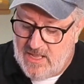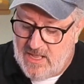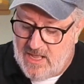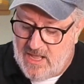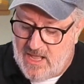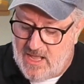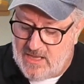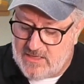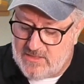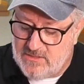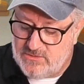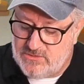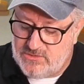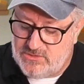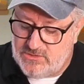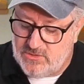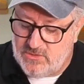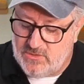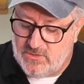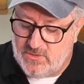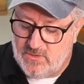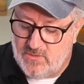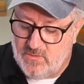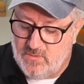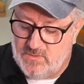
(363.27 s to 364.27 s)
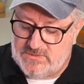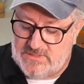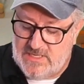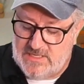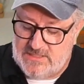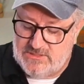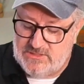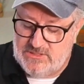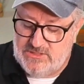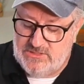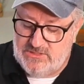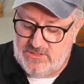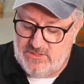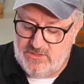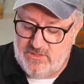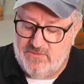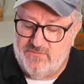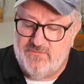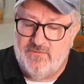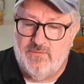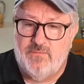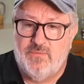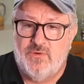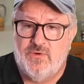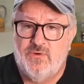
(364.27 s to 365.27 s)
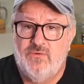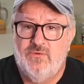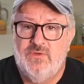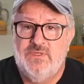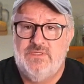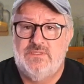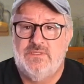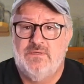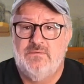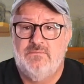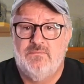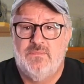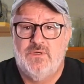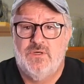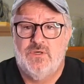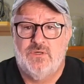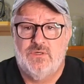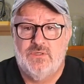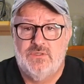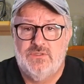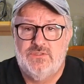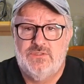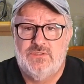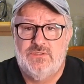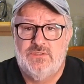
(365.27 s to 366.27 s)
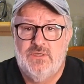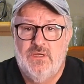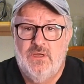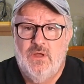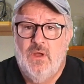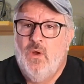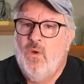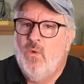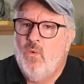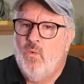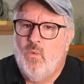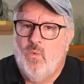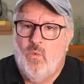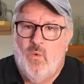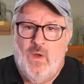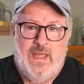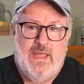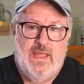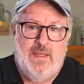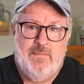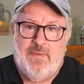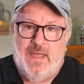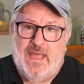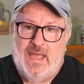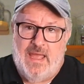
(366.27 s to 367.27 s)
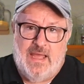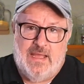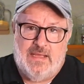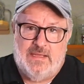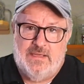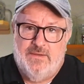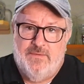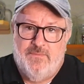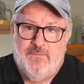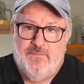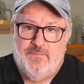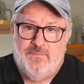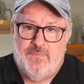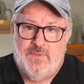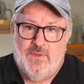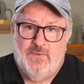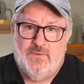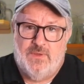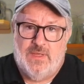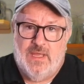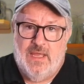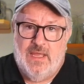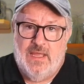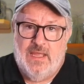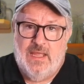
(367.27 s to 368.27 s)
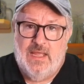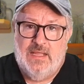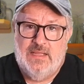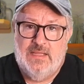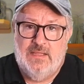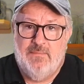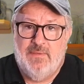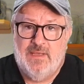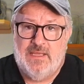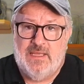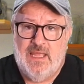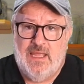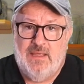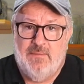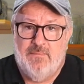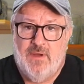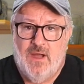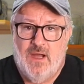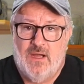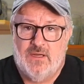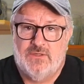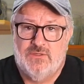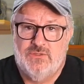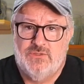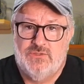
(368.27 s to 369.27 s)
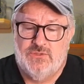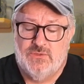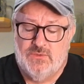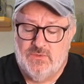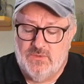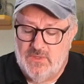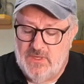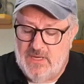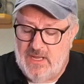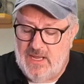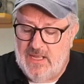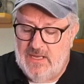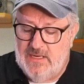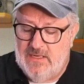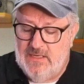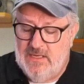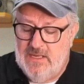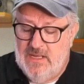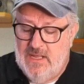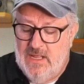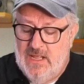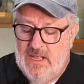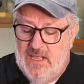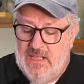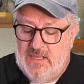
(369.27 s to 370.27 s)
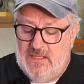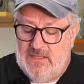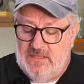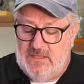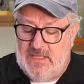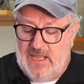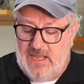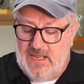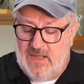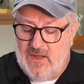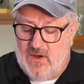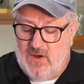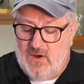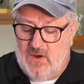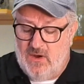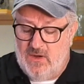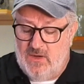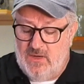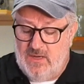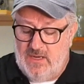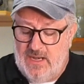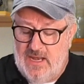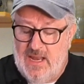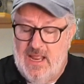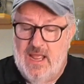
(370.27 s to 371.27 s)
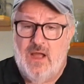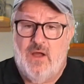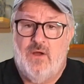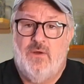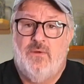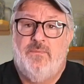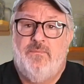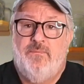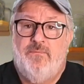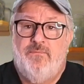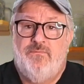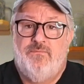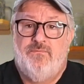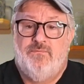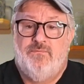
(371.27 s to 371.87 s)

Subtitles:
Hacker-Pschorr was actually two different breweries that merged way back. Okay, and they became Hacker-Pschorr, and they are now